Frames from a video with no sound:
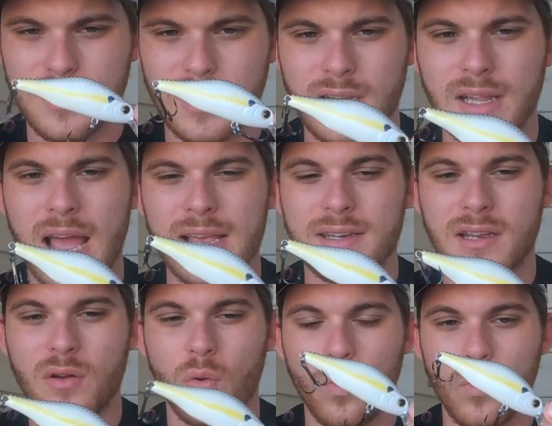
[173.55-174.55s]
It's a
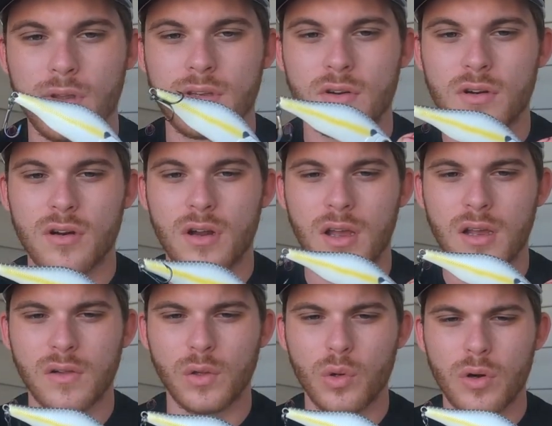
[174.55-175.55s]
classic winter
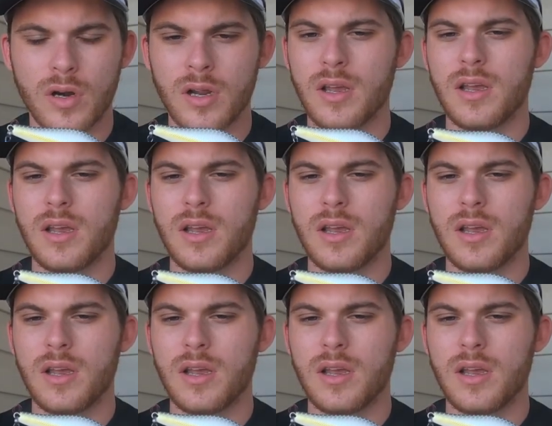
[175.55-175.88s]
lure.